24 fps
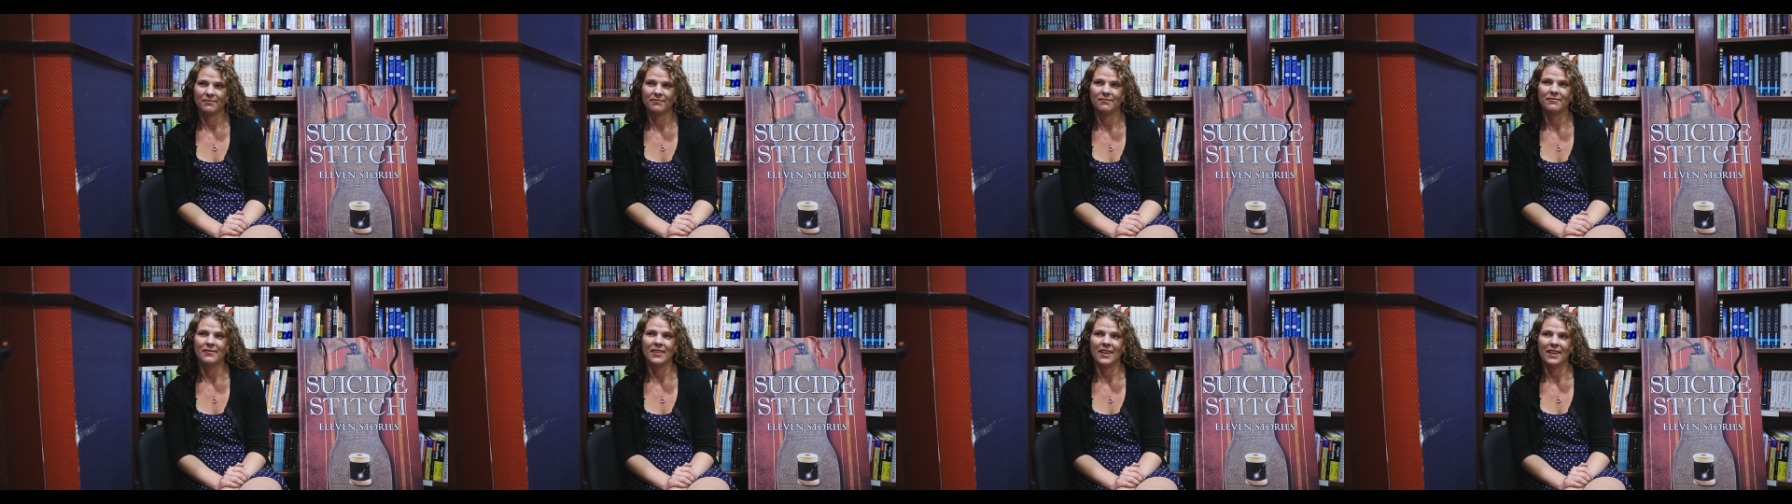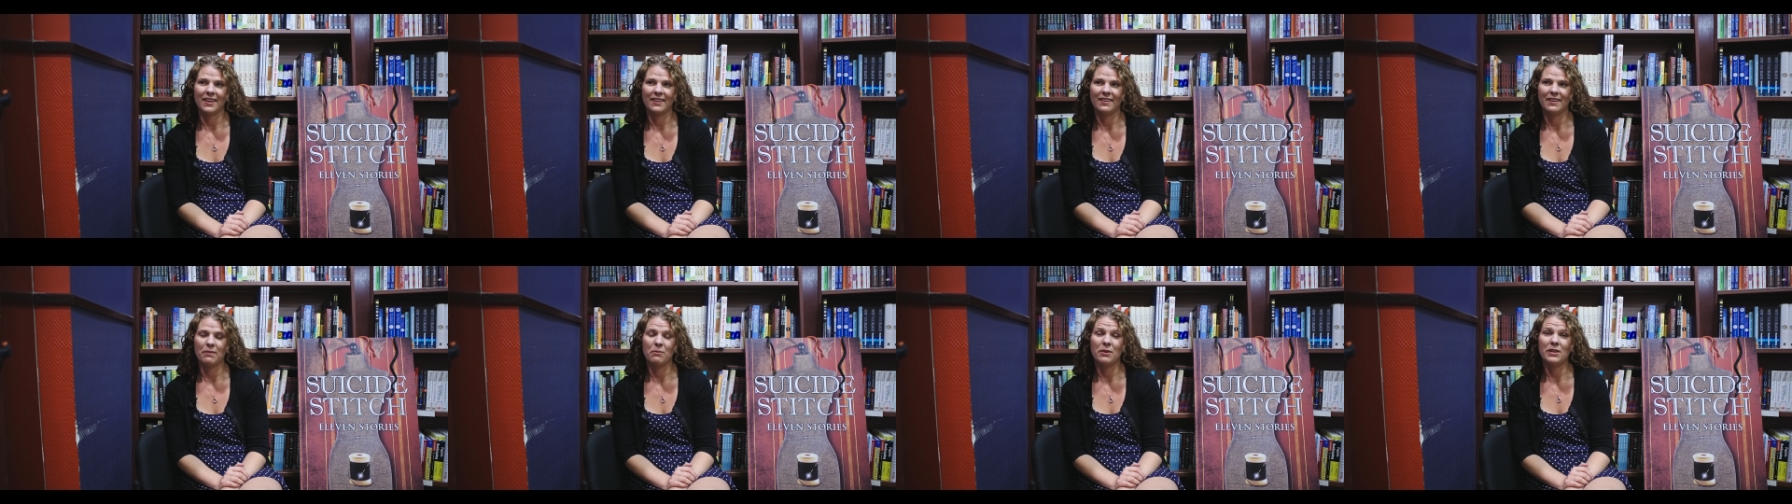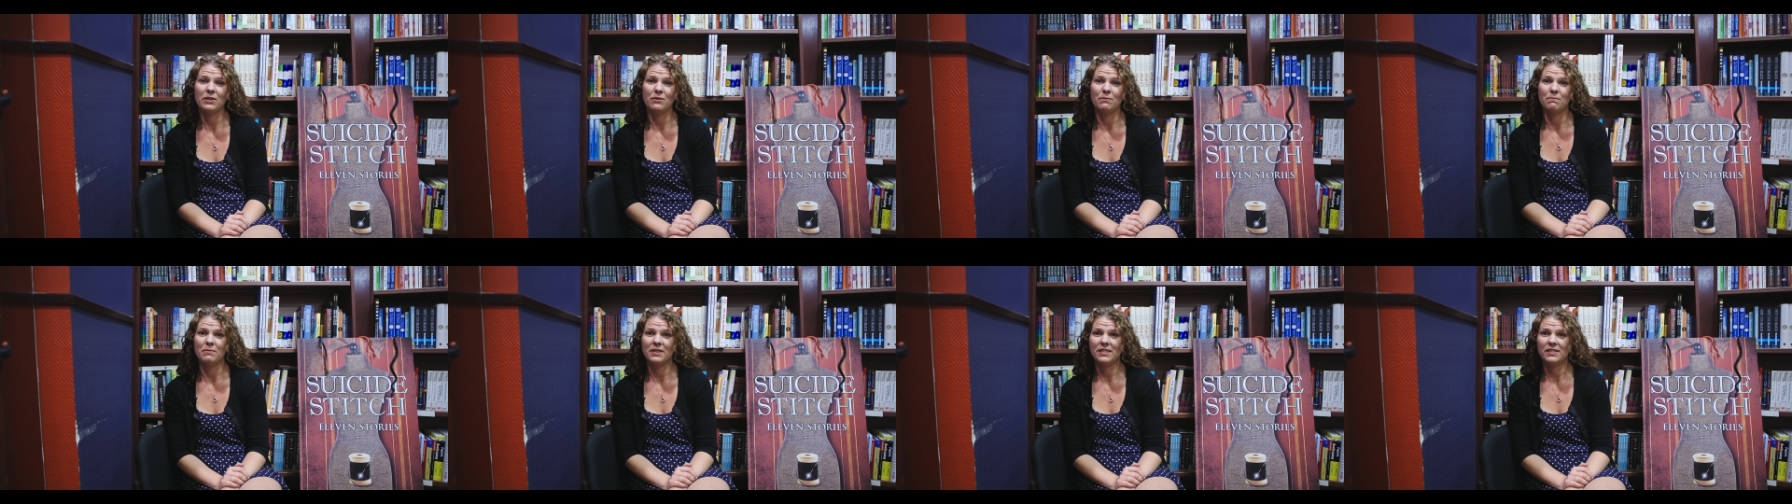Yeah, and when
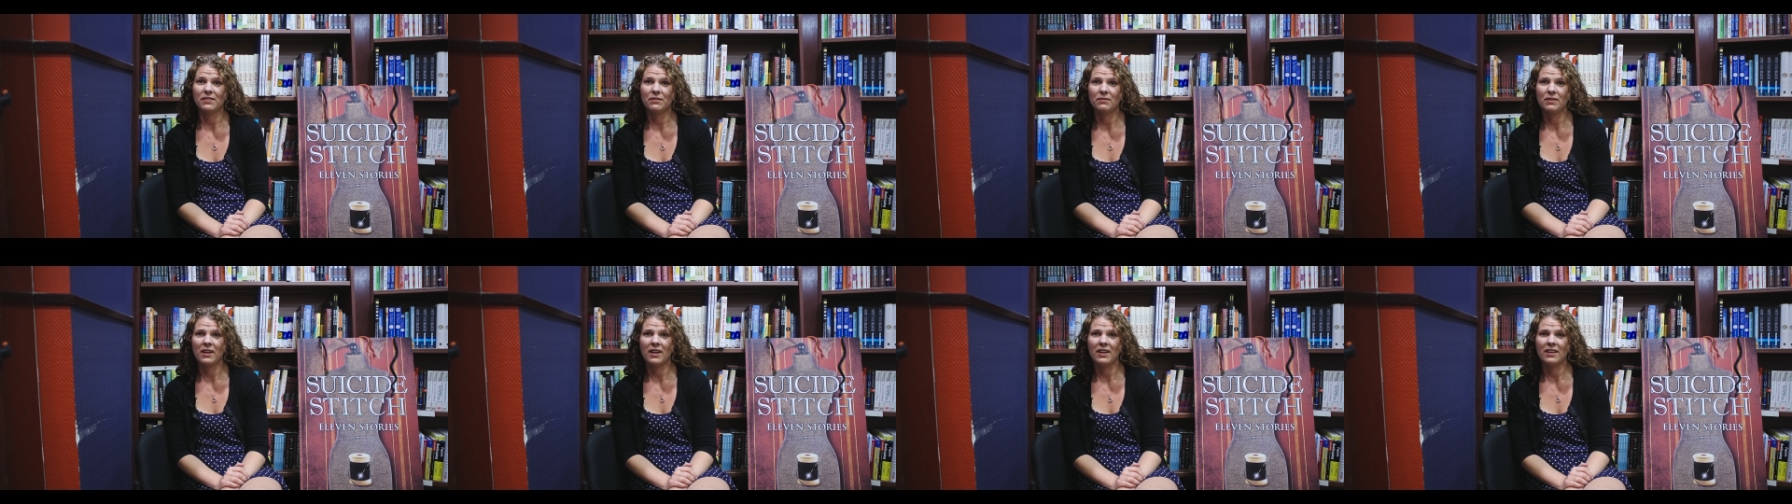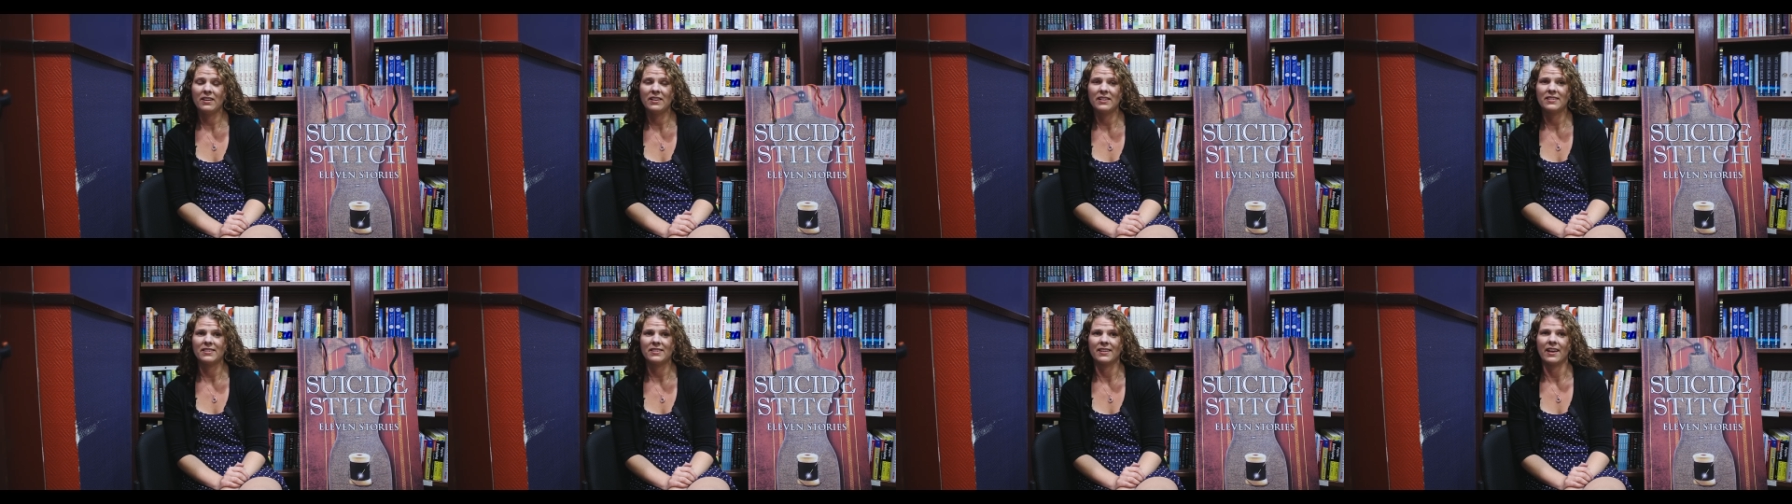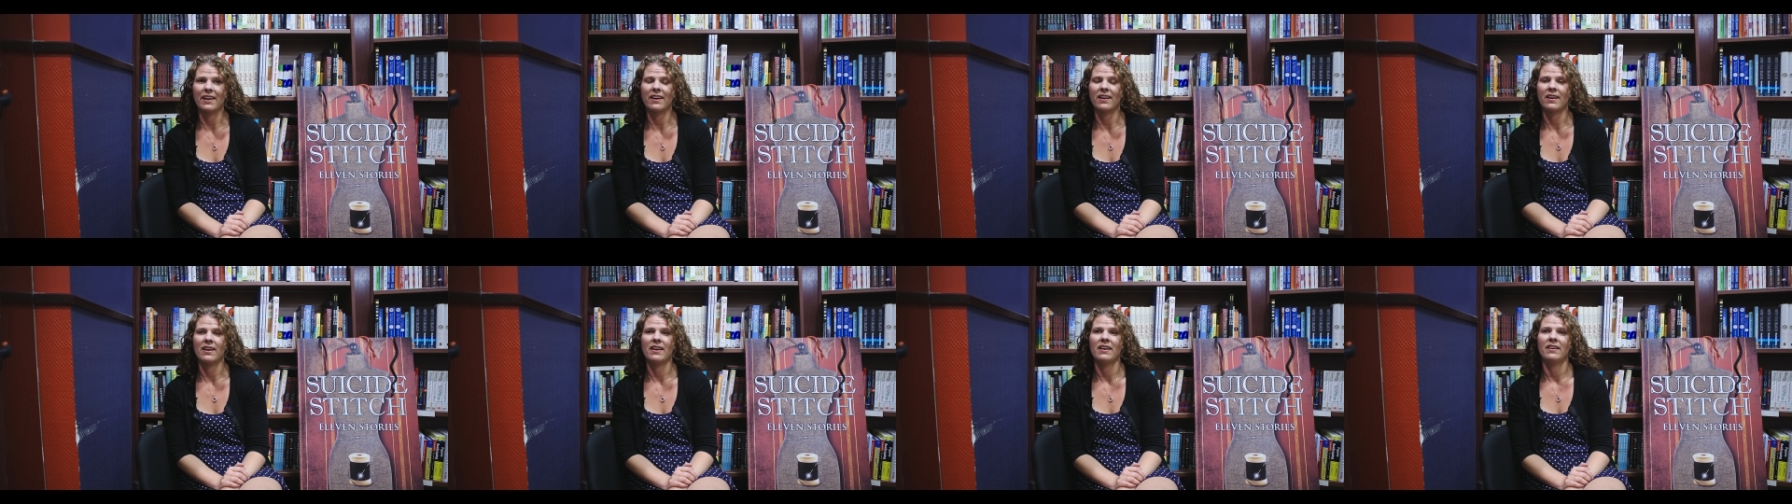you miss a run, it's like